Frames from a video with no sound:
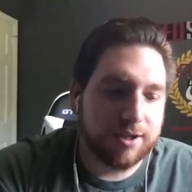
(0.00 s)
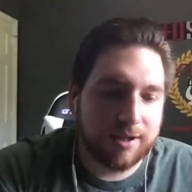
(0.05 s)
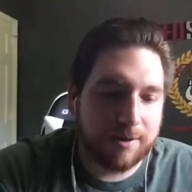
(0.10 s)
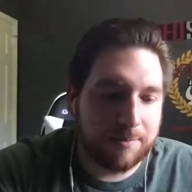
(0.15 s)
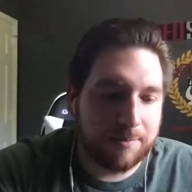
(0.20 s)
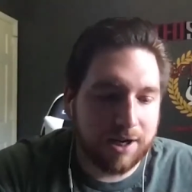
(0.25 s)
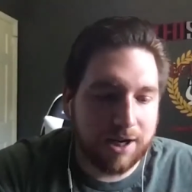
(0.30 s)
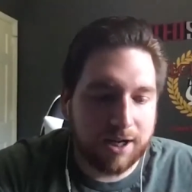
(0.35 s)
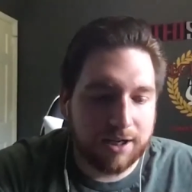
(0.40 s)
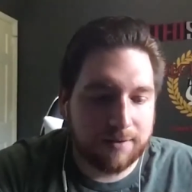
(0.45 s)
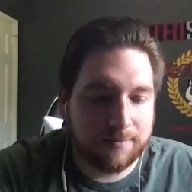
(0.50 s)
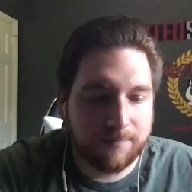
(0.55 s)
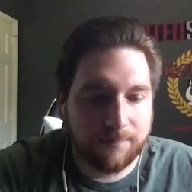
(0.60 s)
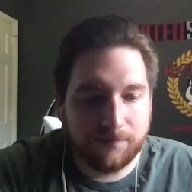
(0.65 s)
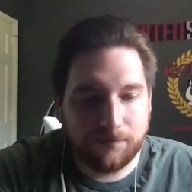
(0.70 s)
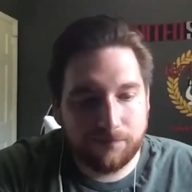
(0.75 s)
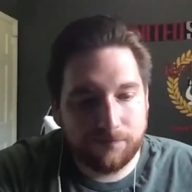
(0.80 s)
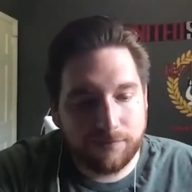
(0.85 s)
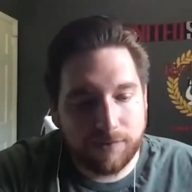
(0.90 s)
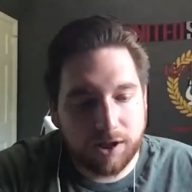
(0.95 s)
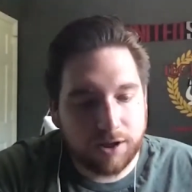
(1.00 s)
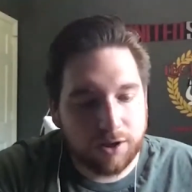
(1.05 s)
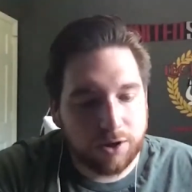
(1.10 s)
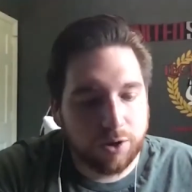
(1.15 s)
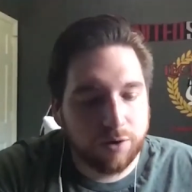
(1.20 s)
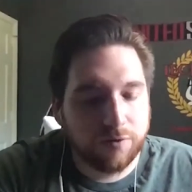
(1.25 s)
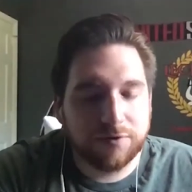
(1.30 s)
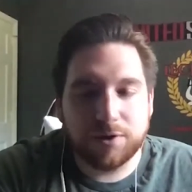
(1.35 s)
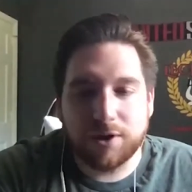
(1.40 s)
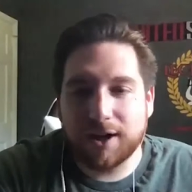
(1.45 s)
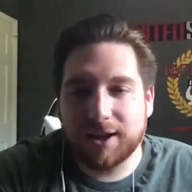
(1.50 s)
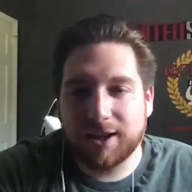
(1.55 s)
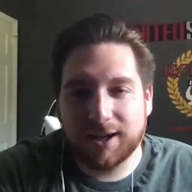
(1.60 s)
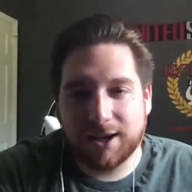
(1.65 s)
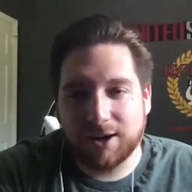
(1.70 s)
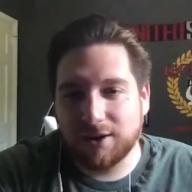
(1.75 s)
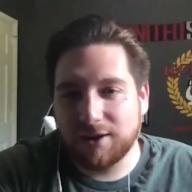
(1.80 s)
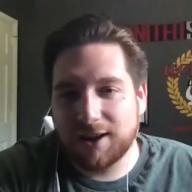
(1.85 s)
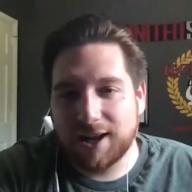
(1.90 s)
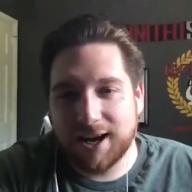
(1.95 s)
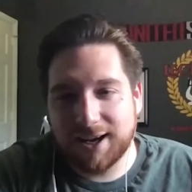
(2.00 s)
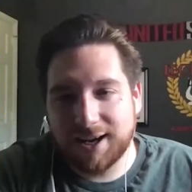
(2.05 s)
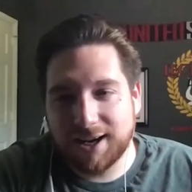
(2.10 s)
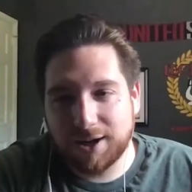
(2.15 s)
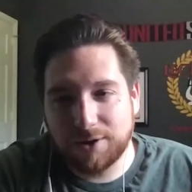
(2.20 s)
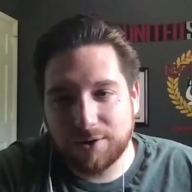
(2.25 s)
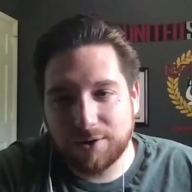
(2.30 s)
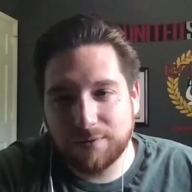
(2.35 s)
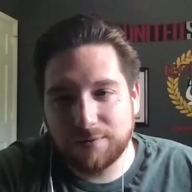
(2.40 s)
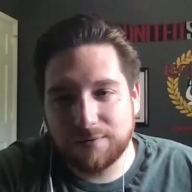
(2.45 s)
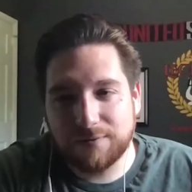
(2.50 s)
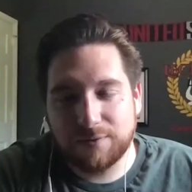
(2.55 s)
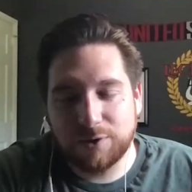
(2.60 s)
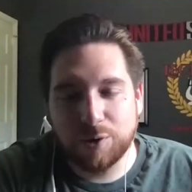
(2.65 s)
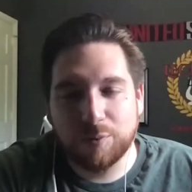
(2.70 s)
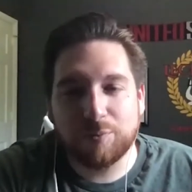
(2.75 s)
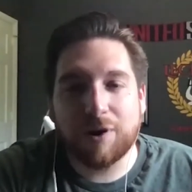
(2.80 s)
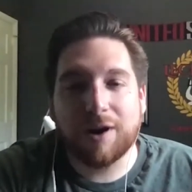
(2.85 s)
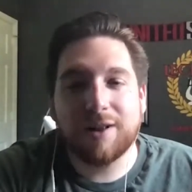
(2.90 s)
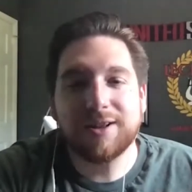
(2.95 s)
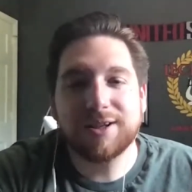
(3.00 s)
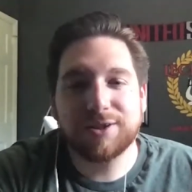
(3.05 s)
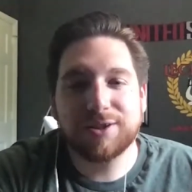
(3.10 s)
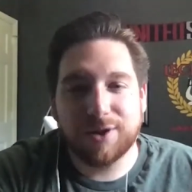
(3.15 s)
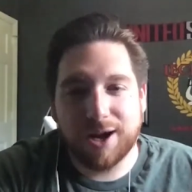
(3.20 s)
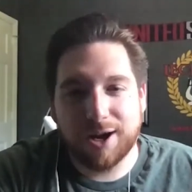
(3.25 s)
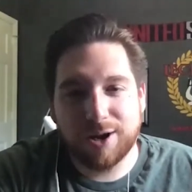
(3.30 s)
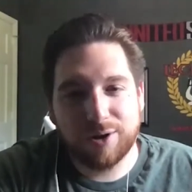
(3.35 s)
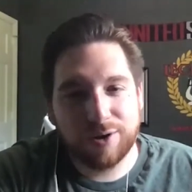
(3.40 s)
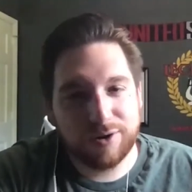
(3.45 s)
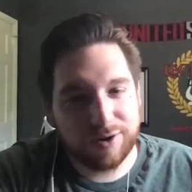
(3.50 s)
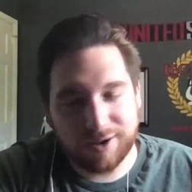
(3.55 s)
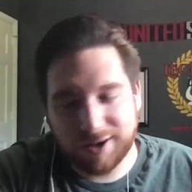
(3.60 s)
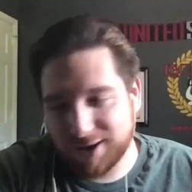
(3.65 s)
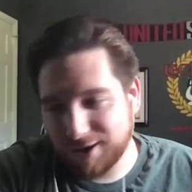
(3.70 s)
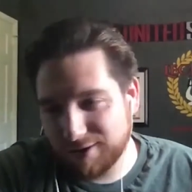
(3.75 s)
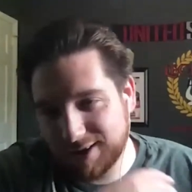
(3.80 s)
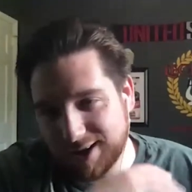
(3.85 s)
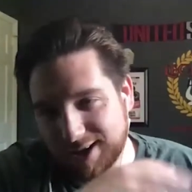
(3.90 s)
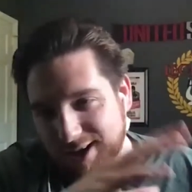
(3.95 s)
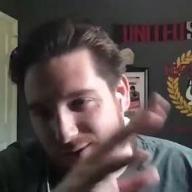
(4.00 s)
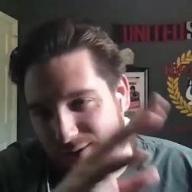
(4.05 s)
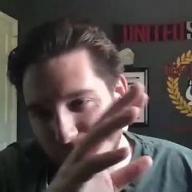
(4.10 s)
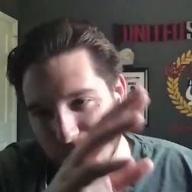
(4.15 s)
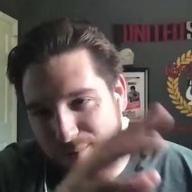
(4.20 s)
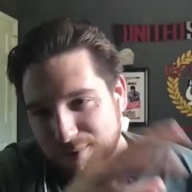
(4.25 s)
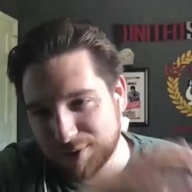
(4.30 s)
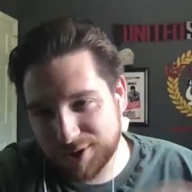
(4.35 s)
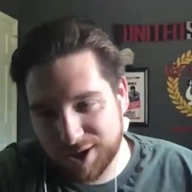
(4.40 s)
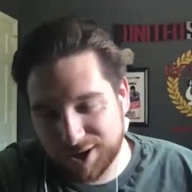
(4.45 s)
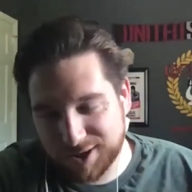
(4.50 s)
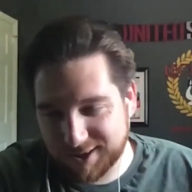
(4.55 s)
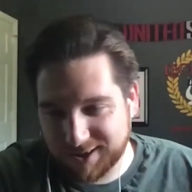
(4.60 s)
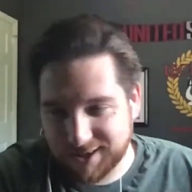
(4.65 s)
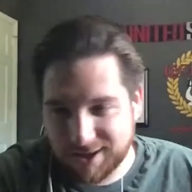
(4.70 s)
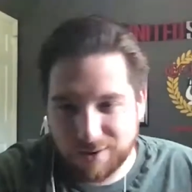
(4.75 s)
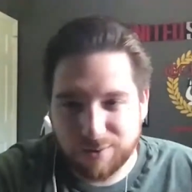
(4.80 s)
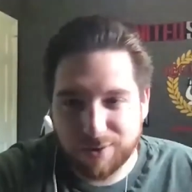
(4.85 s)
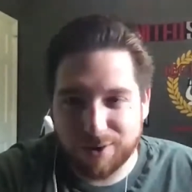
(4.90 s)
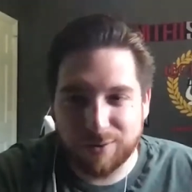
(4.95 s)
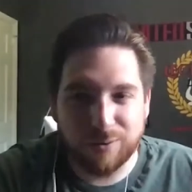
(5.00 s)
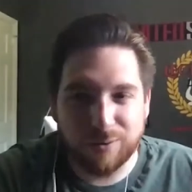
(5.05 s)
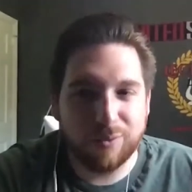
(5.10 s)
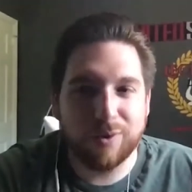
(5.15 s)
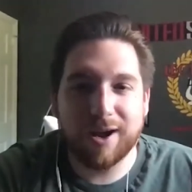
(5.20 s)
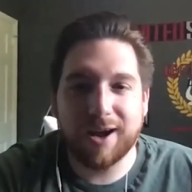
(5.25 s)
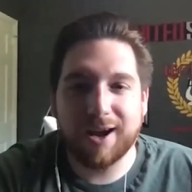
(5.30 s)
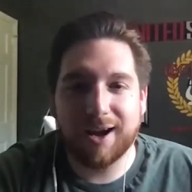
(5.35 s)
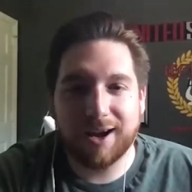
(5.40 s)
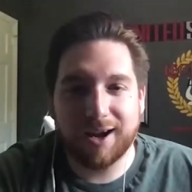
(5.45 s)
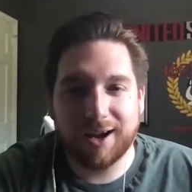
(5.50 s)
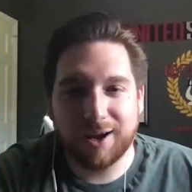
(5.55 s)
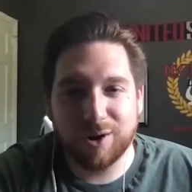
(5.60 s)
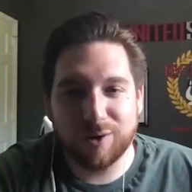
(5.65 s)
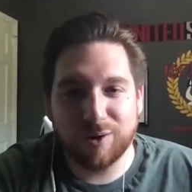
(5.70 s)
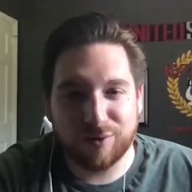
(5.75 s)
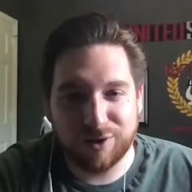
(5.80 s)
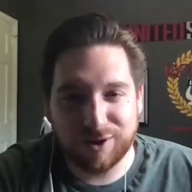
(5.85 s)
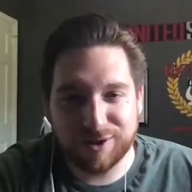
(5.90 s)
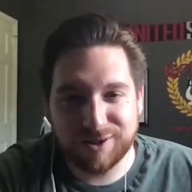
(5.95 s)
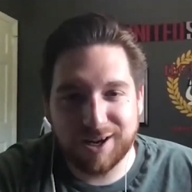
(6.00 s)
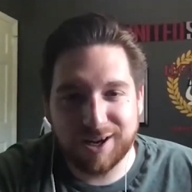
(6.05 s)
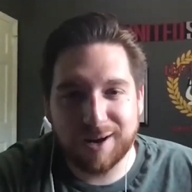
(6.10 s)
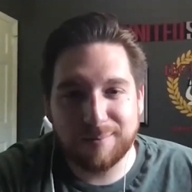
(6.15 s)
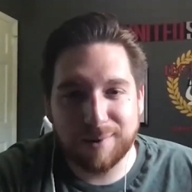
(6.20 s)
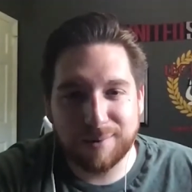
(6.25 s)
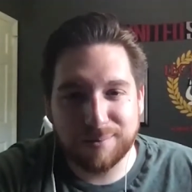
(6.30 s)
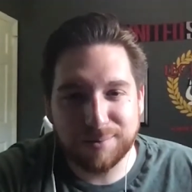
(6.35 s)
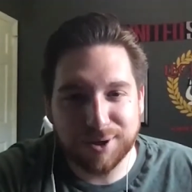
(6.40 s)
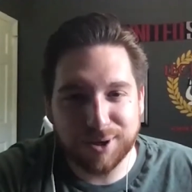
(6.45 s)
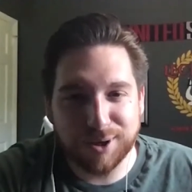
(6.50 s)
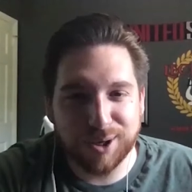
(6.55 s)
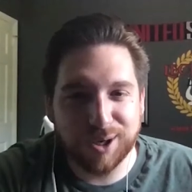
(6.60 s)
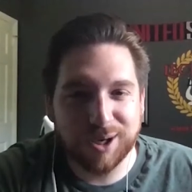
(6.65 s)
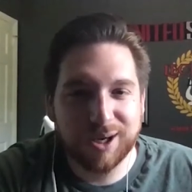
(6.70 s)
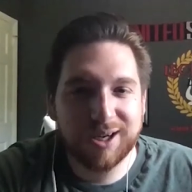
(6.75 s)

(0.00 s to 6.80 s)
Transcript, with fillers: I mean, I you've tried the Carolina, you've you've probably tried other Carolina Reaper sauces that were way over the top. I'm sure.